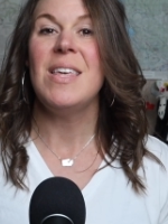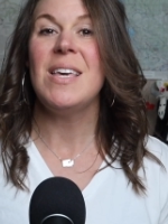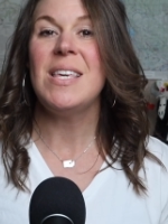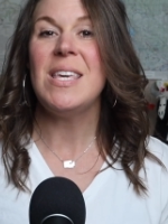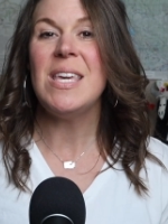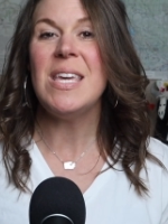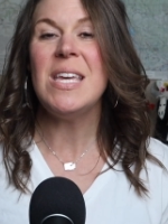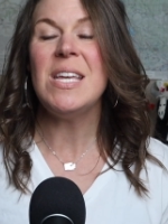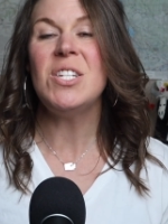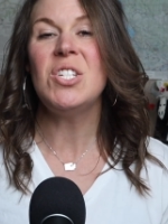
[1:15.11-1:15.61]
The
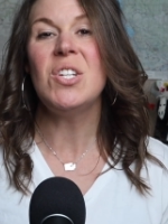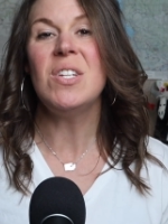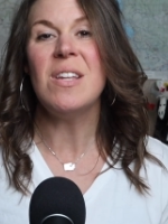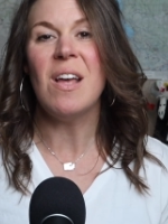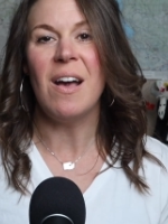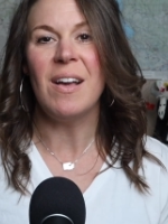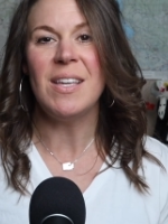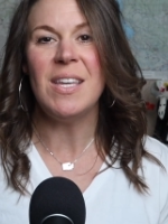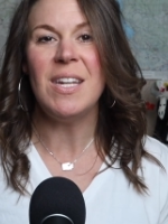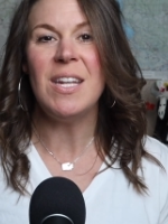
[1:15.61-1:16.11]
key to
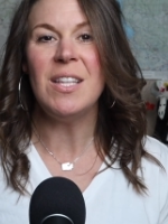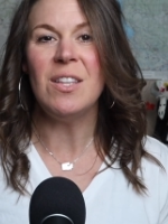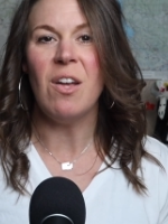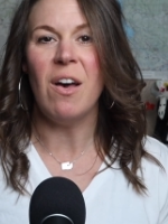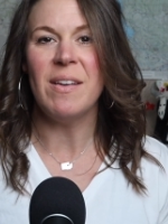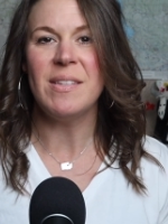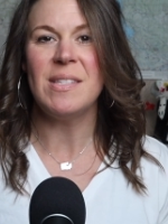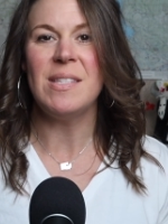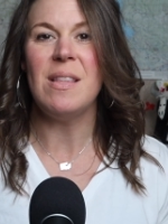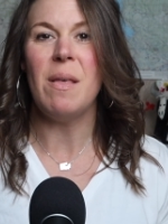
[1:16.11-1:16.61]
not getting
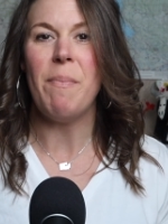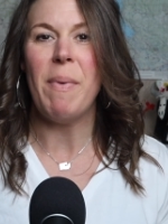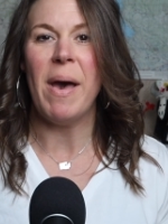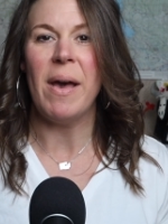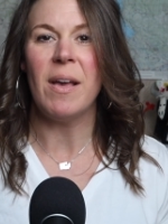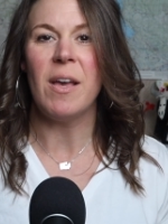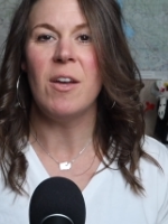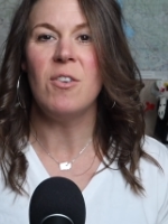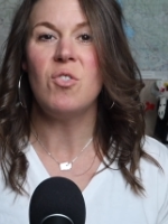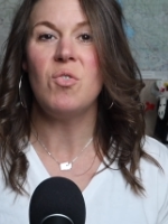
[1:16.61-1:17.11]
lost in the
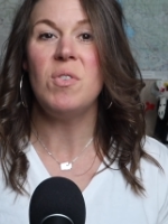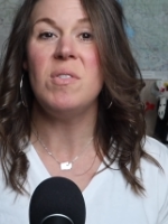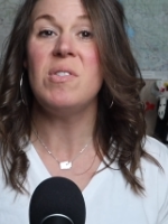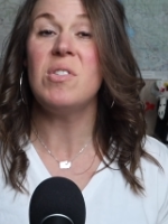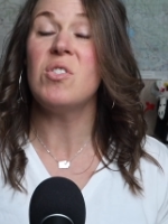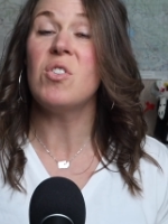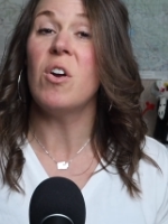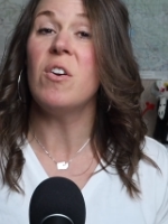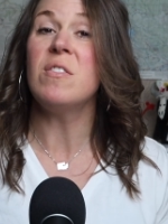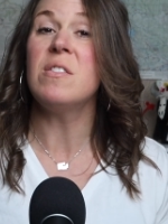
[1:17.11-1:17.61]
backcountry
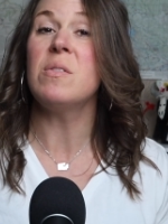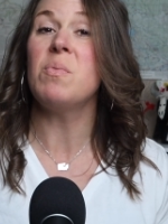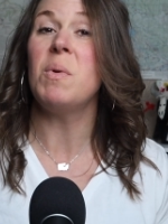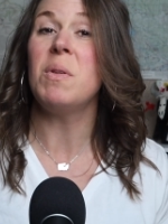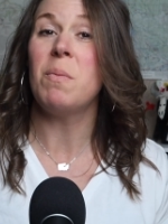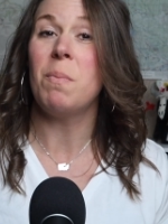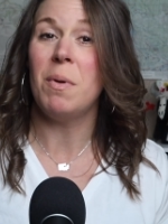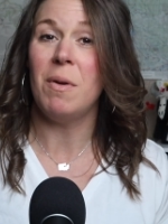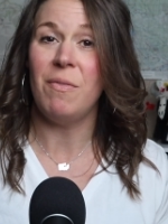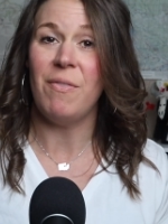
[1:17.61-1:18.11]
starts
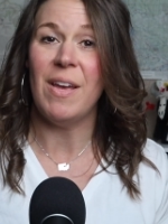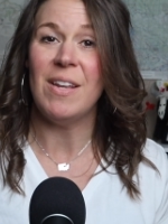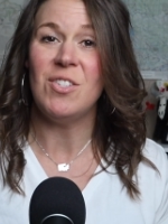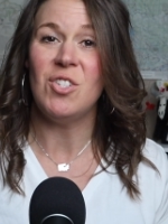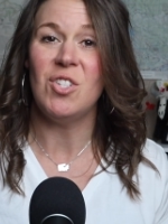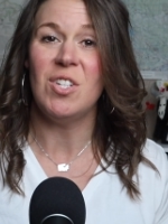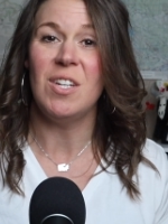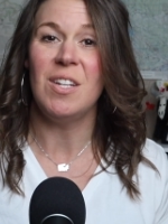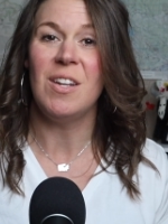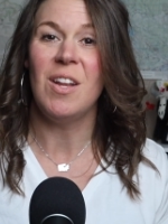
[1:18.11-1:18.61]
with
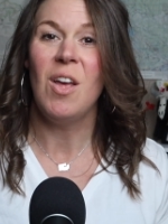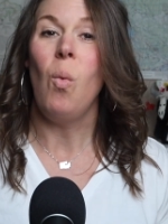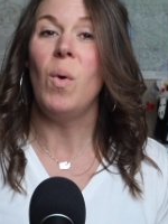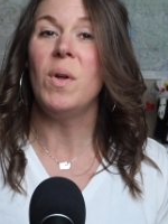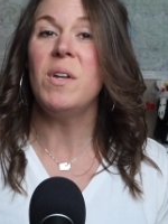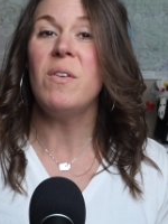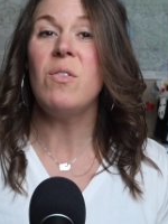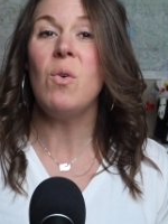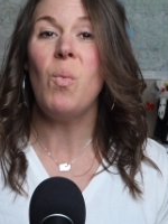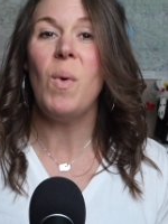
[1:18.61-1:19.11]
prevention.
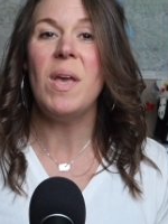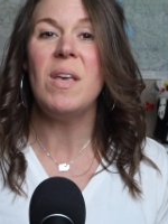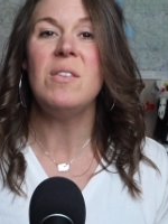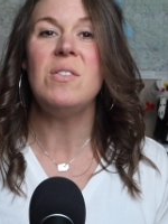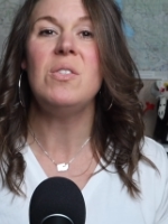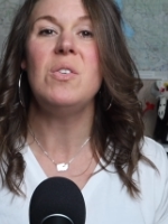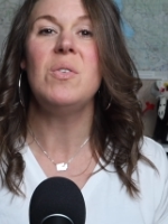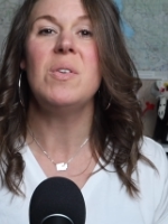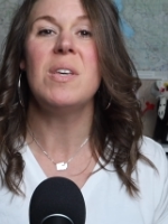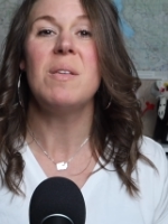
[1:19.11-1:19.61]
One of the
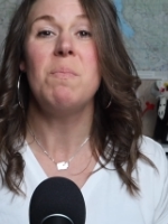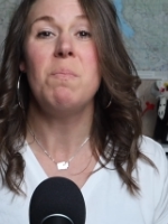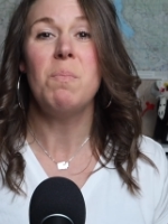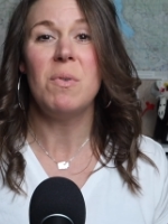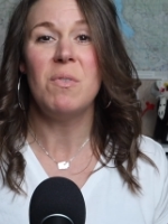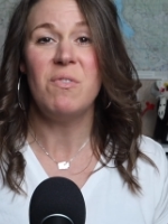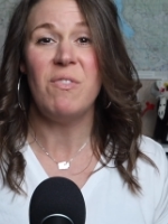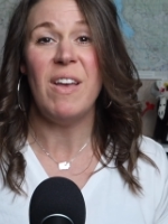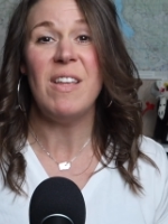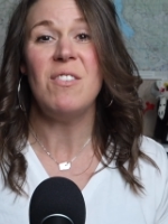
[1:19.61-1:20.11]
ways you can
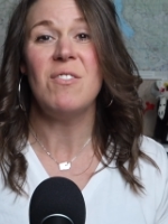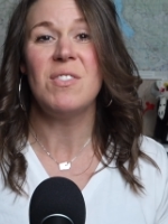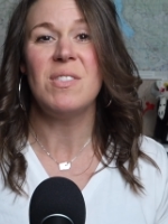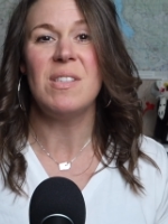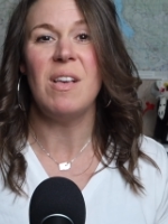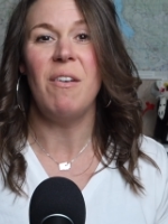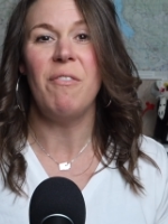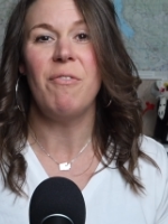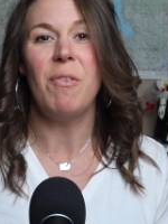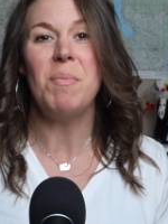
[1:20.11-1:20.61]
prevent
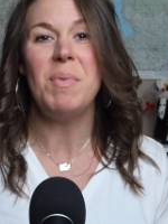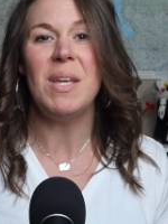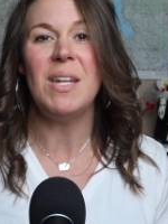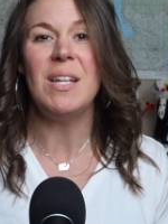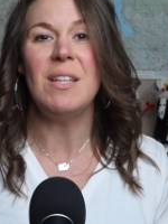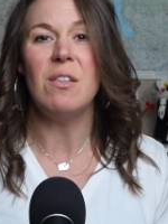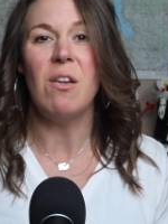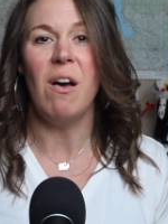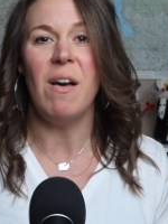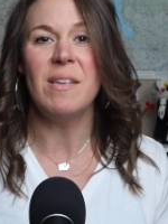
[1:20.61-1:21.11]
yourself from
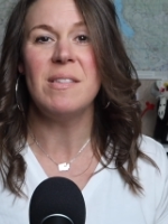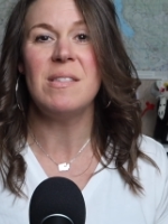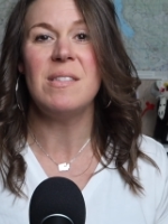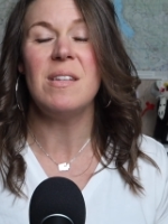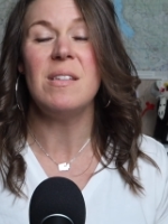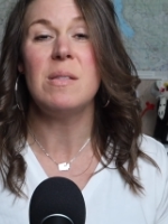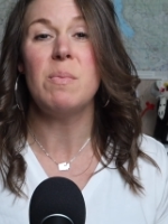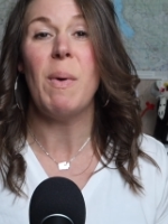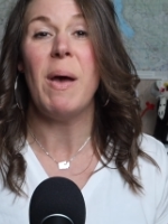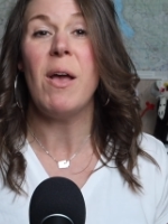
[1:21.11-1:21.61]
getting lost
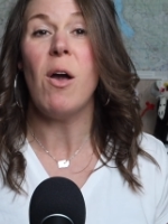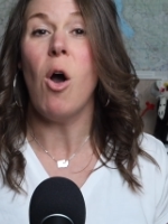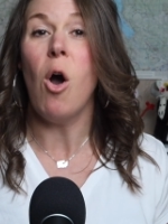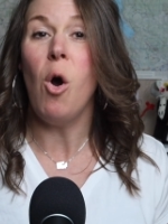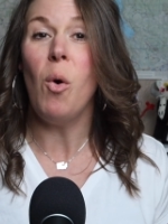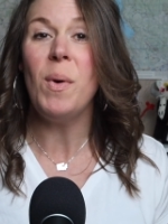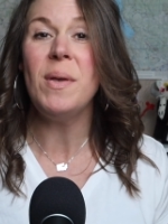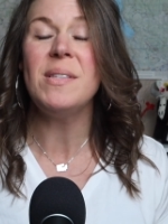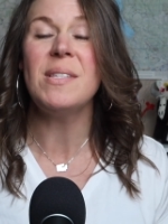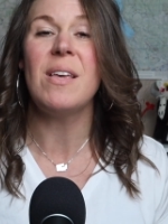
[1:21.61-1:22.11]
is by
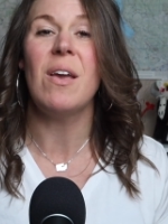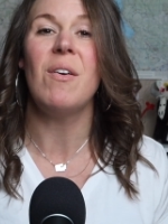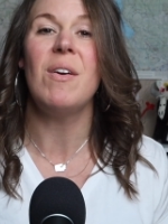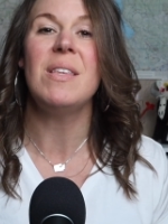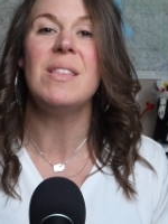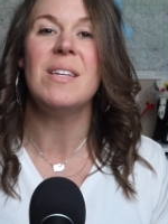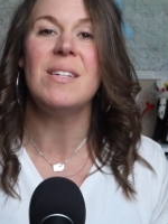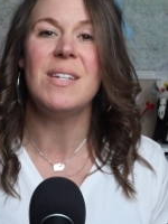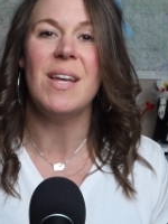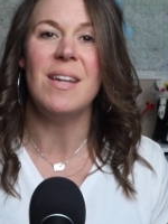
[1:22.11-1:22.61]
always
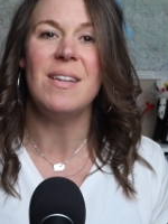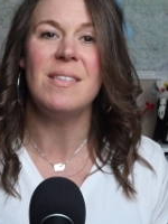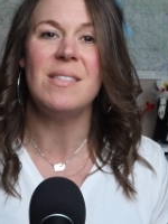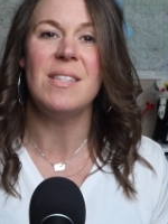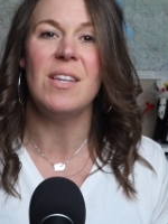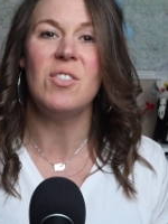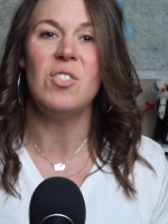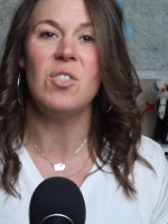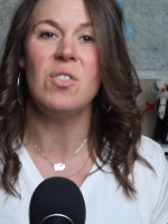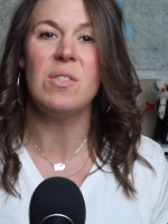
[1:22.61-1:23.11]
carrying the 10
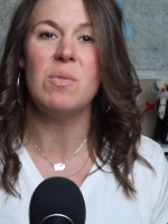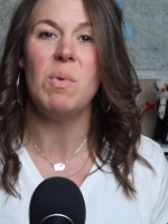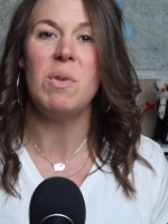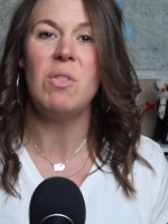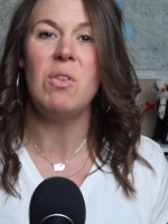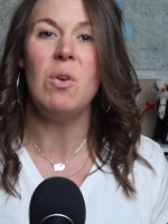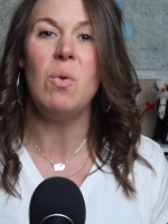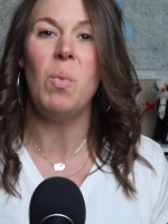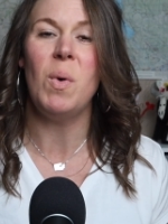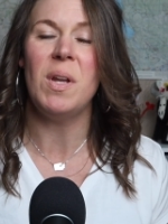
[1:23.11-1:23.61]
essentials
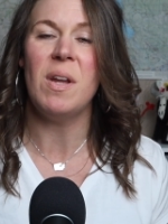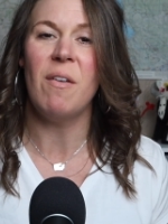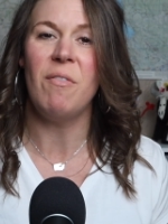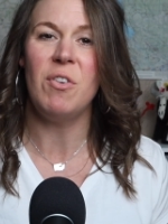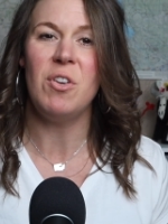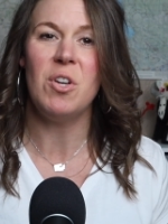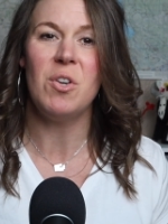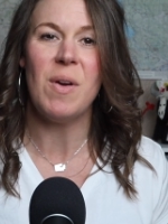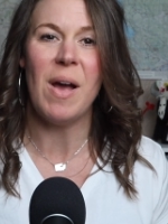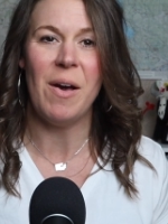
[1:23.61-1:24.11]
with you whenever
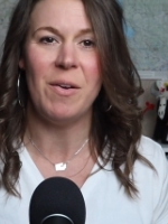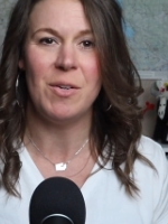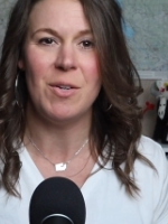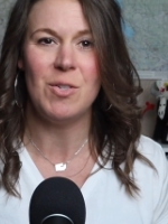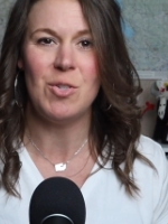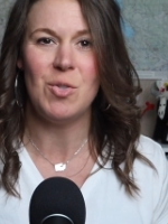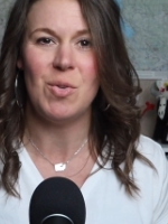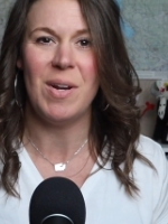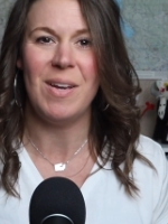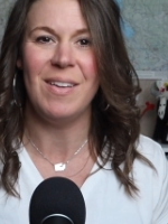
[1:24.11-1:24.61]
you're out
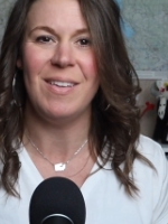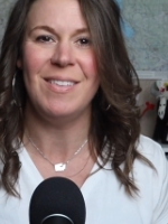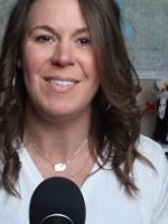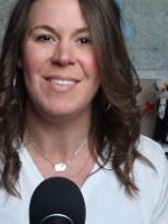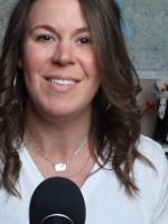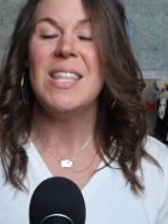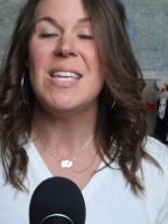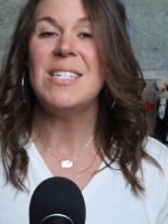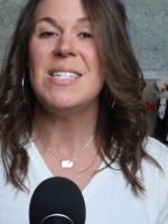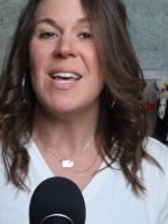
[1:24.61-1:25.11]
on trail.
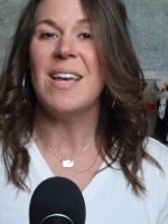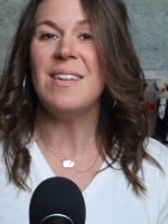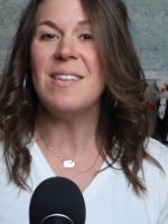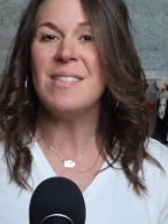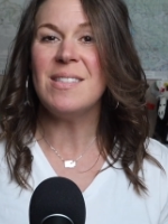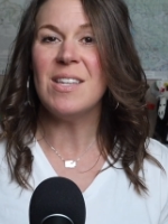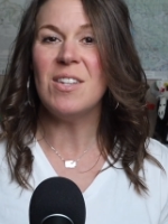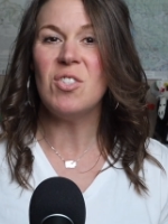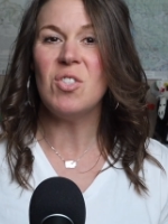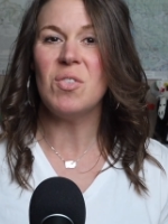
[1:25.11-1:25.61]
The 10
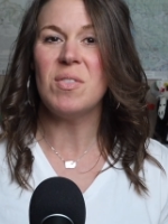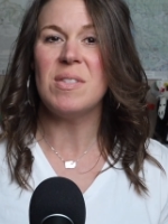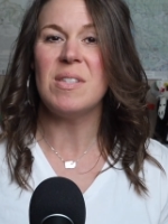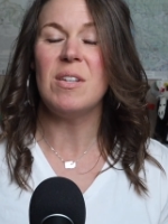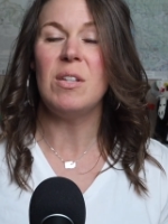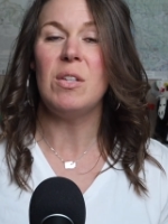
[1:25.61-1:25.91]
essentials